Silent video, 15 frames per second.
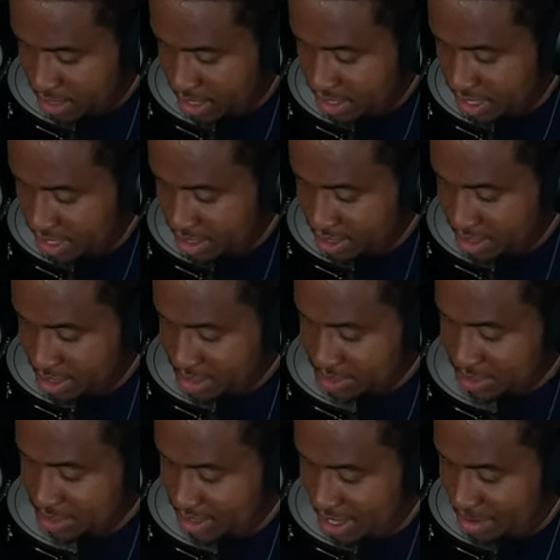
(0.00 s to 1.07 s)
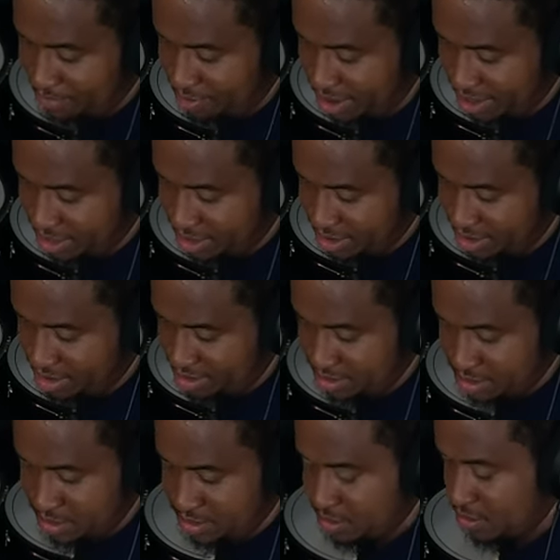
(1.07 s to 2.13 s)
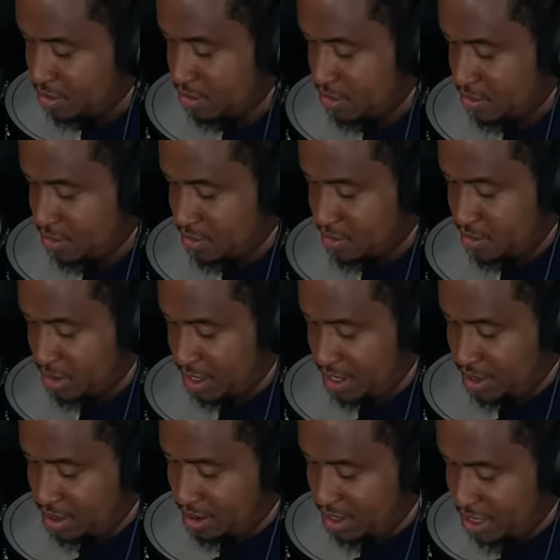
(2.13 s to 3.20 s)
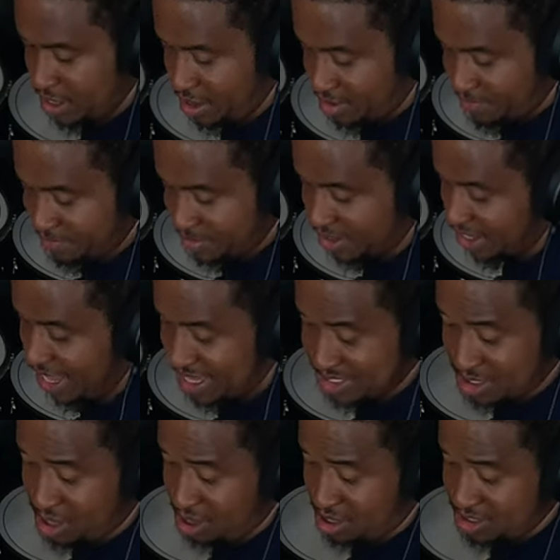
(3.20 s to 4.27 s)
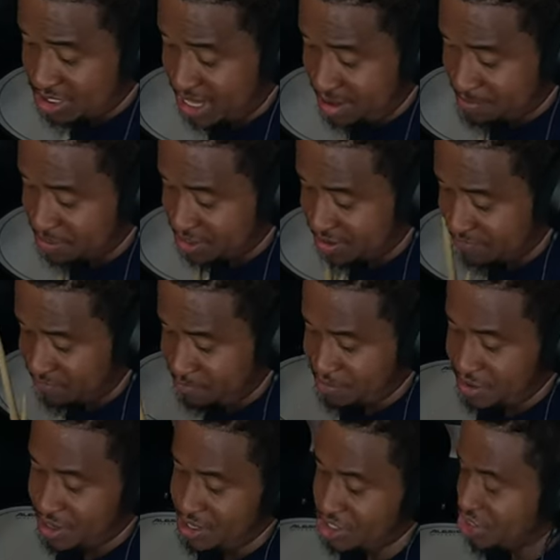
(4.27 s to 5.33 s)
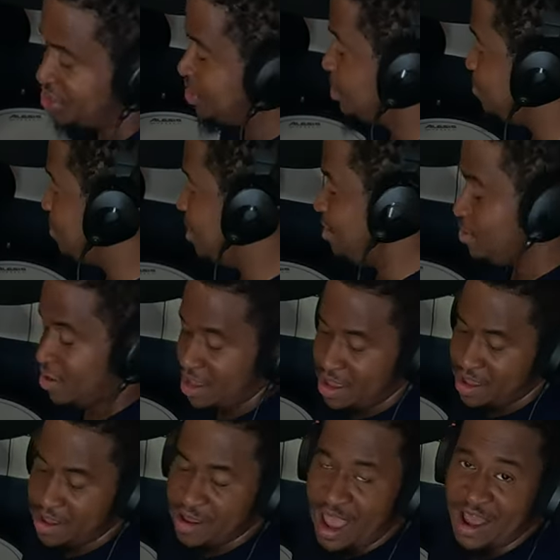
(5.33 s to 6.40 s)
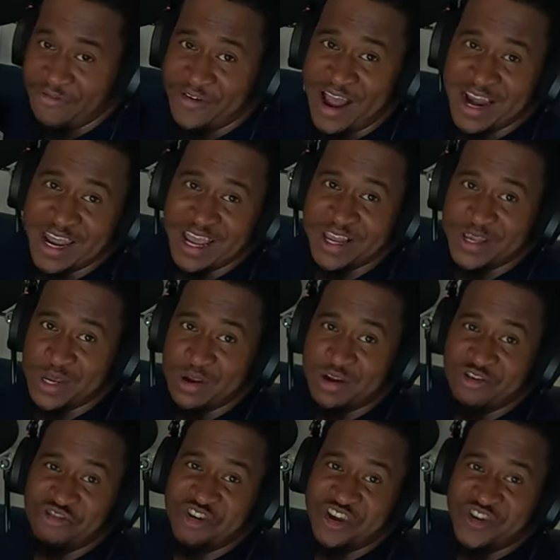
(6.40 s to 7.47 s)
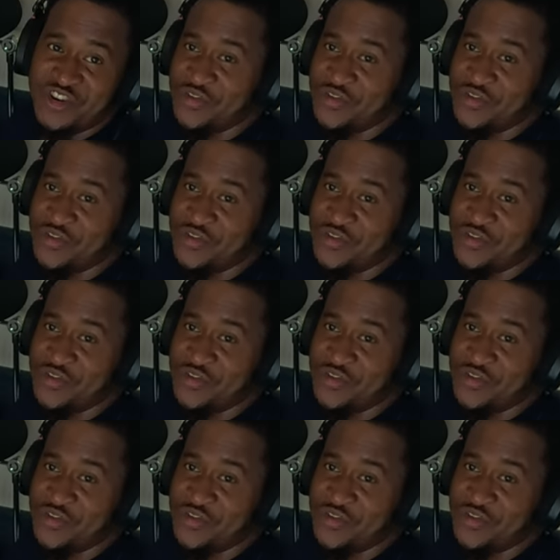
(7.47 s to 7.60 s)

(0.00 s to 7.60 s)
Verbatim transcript: And then here's the clap right here. And uh, yeah, it has all type of different percussions, but I find it easier to just